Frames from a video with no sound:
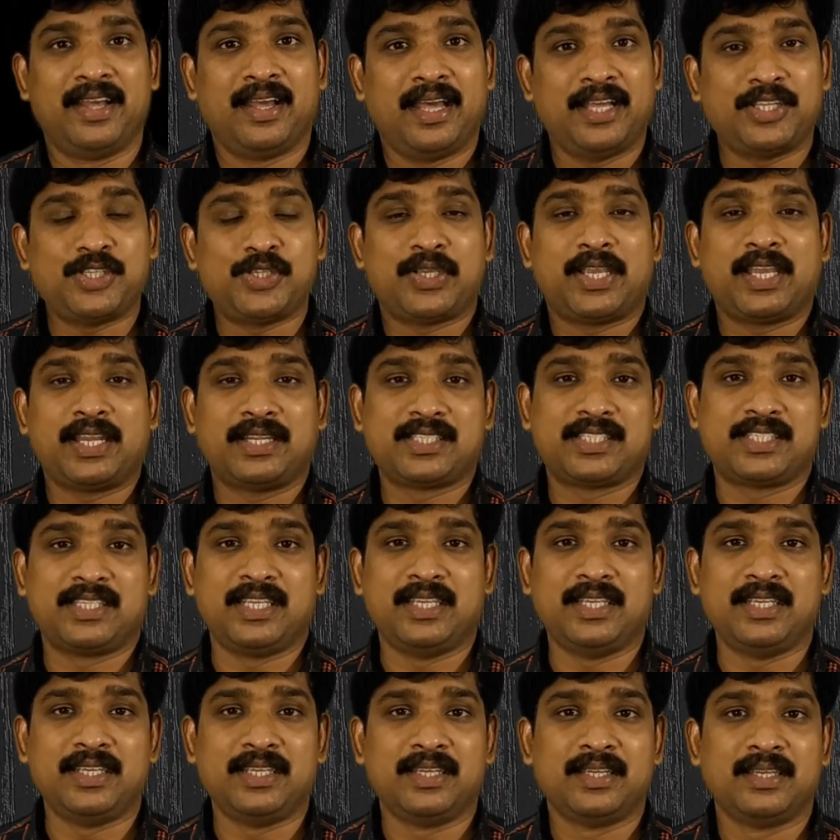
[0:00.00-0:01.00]
As you can
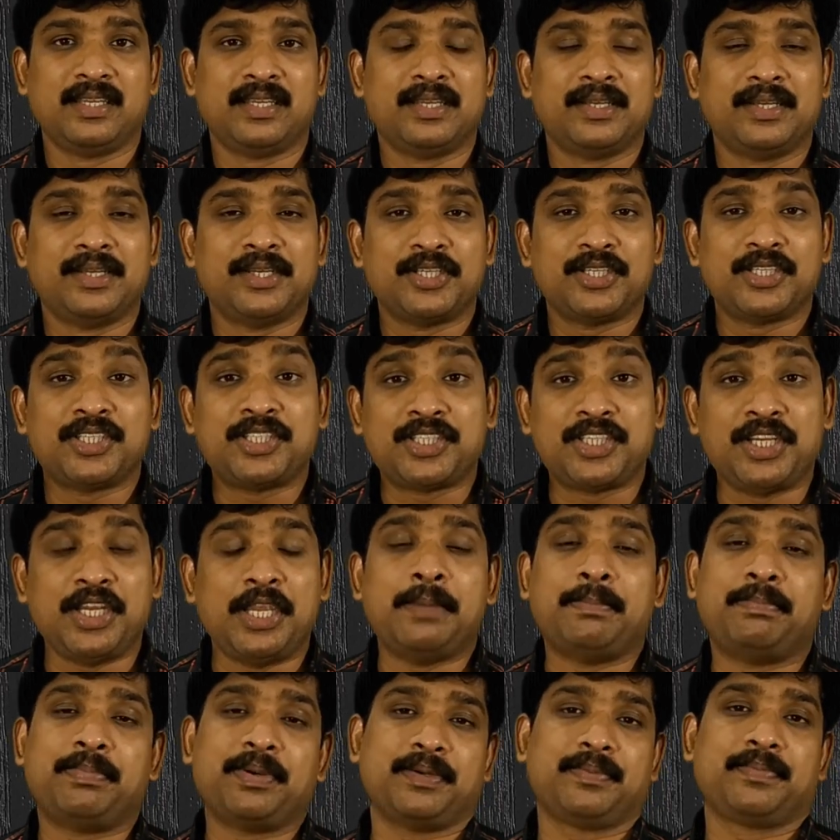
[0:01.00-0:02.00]
see,
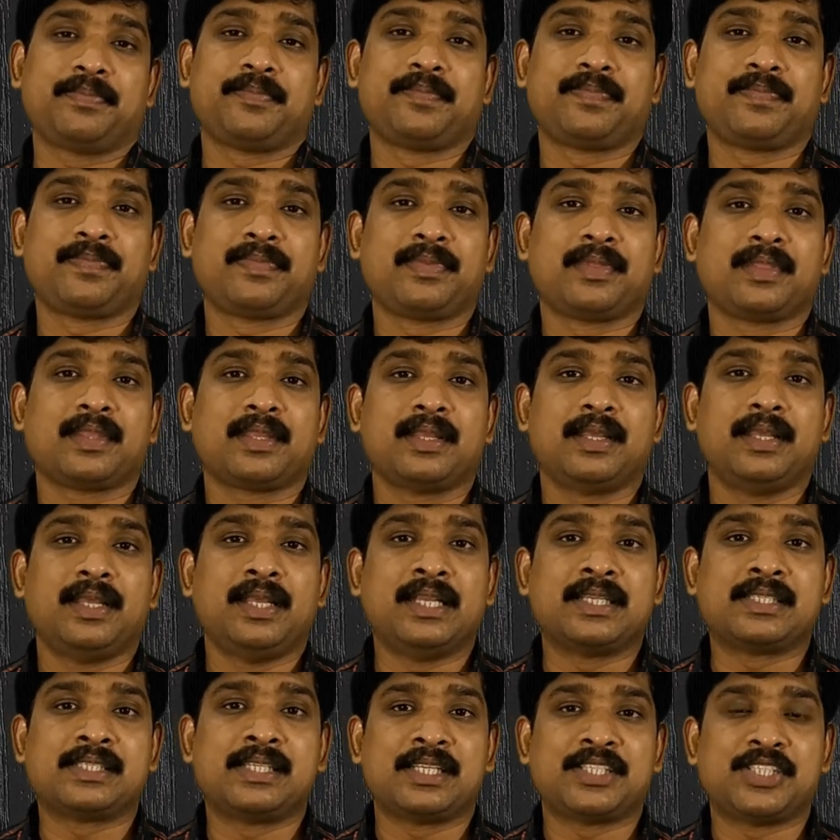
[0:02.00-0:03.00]
sheep
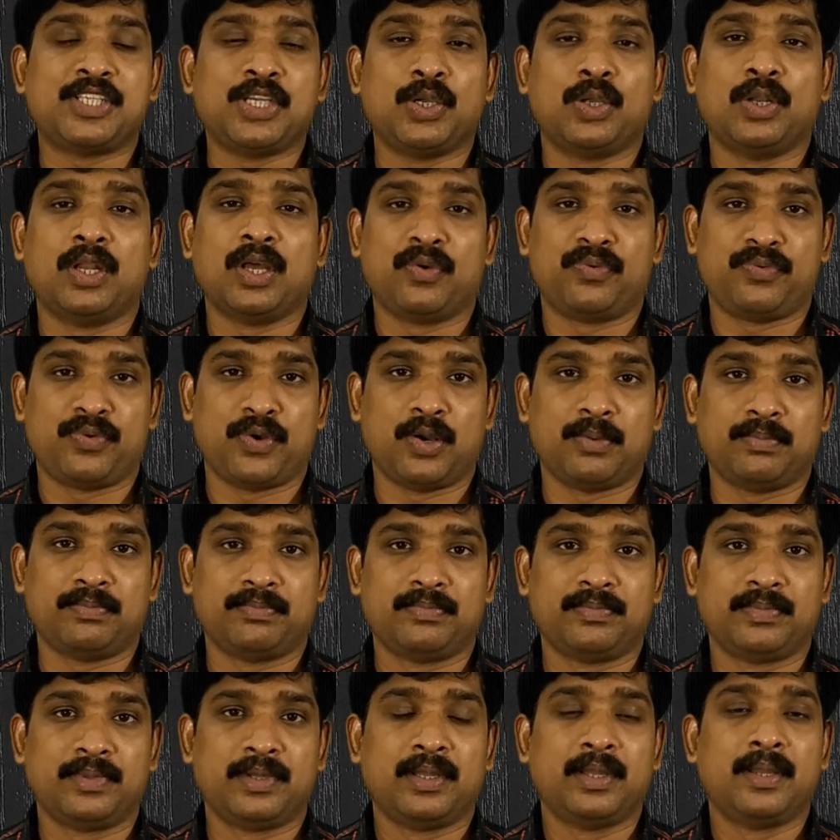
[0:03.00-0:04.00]
is the singular
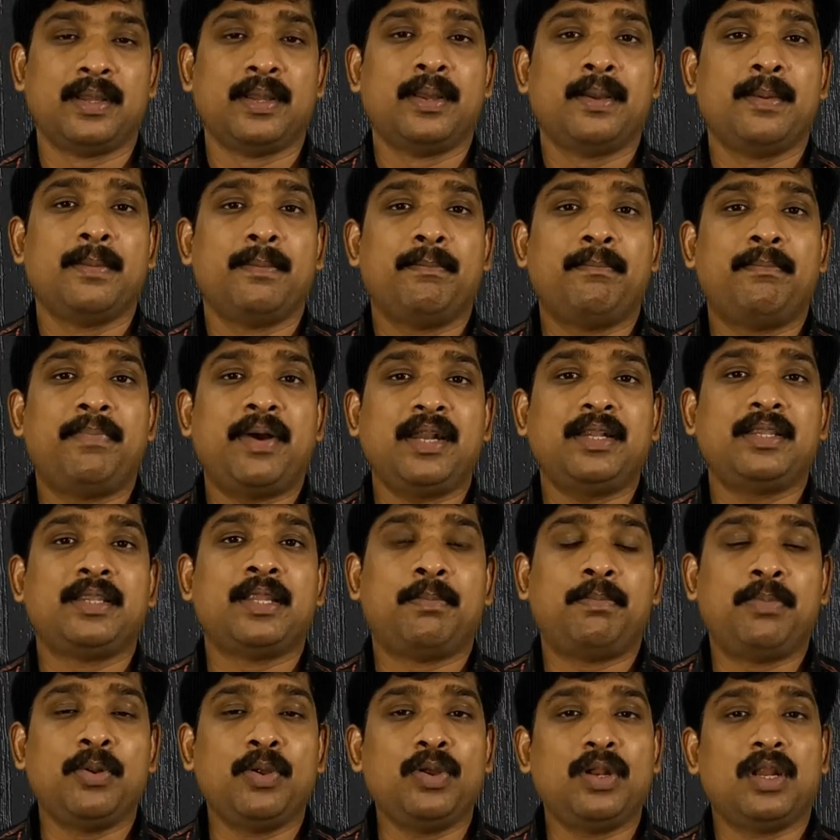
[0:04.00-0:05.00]
form, but
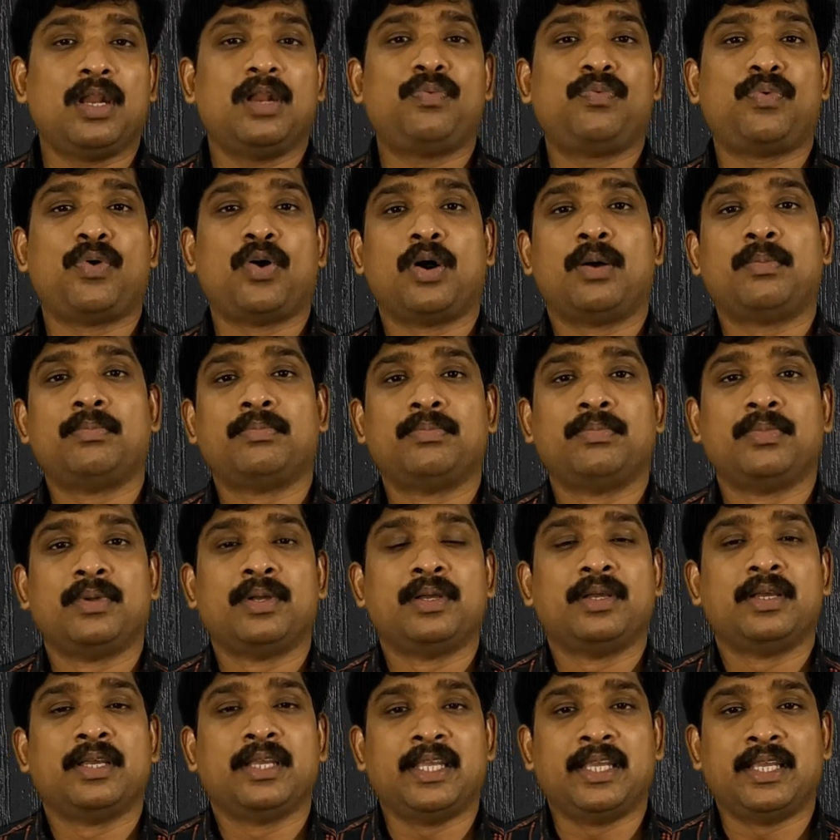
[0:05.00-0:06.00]
the plural
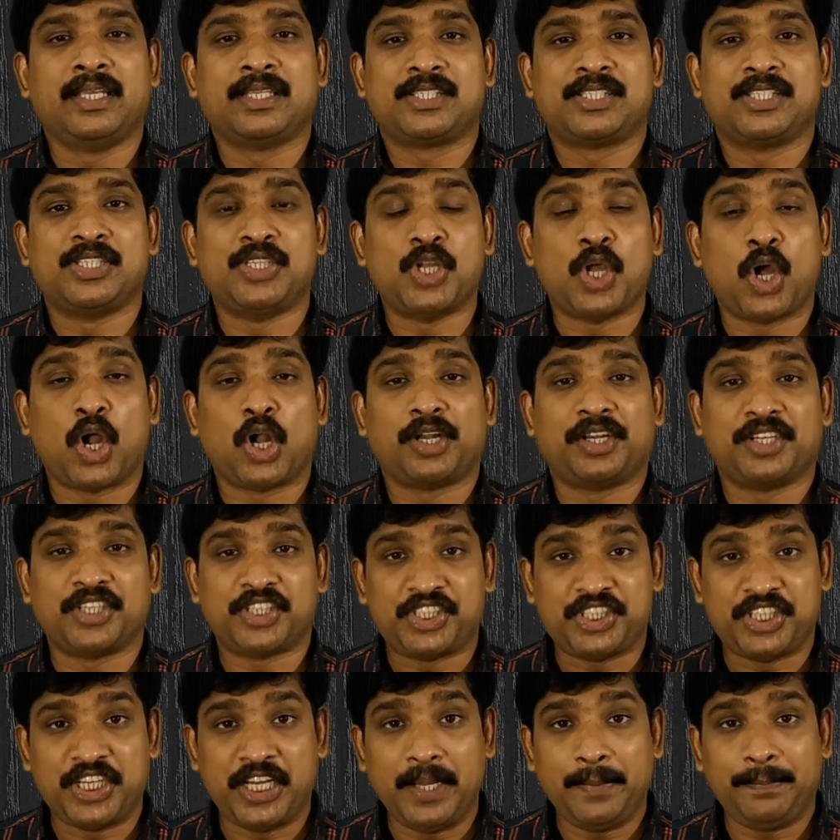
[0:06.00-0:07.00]
form is not
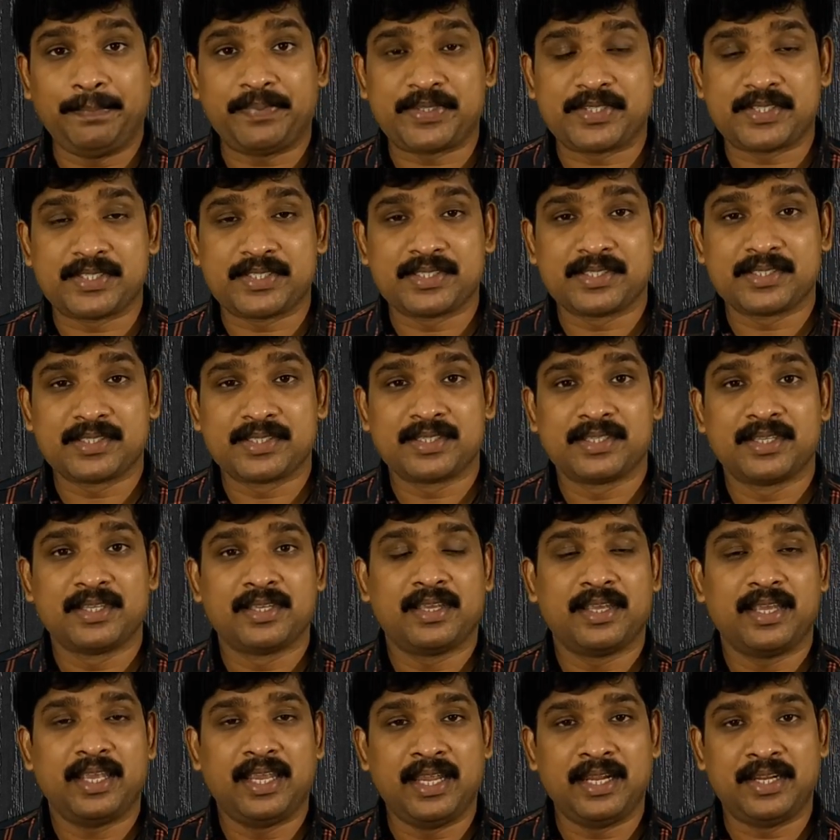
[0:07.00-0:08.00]
sheeps,
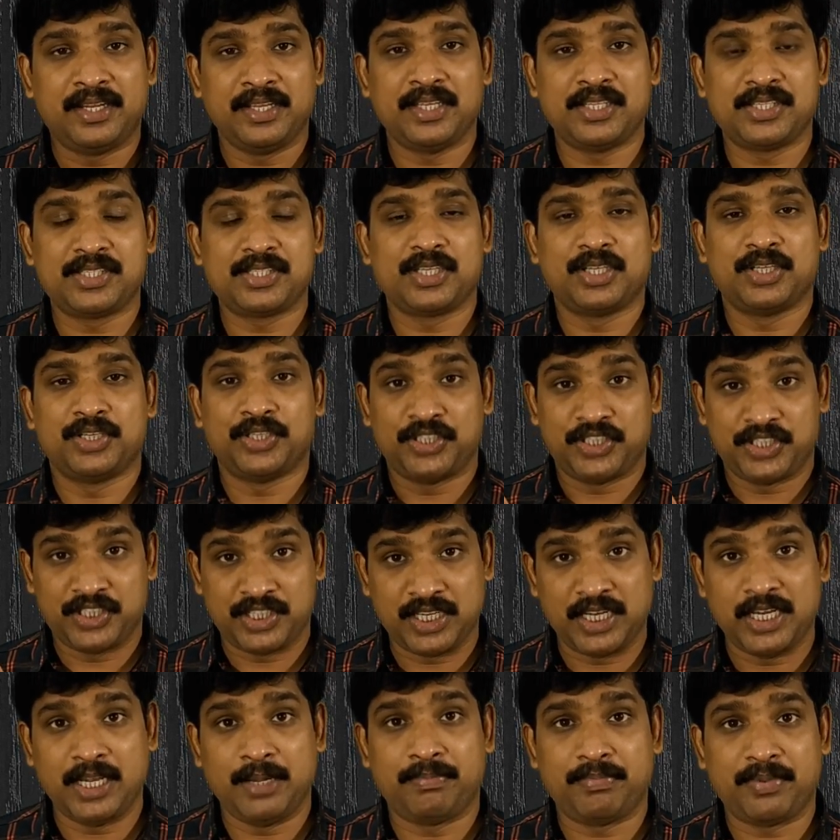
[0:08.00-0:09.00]
it is
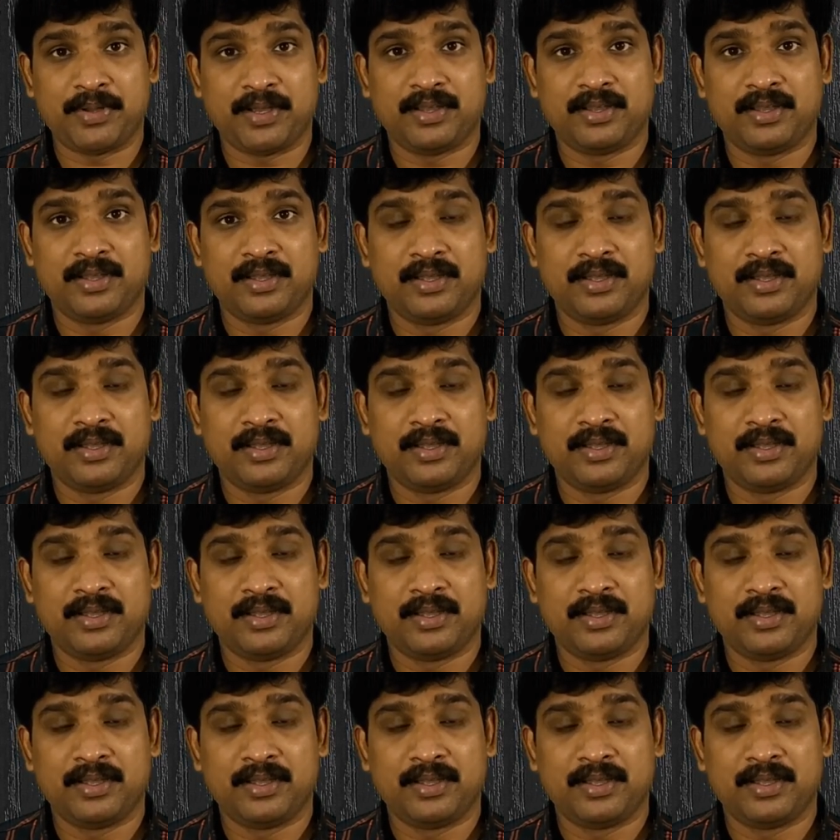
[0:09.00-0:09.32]
sheep.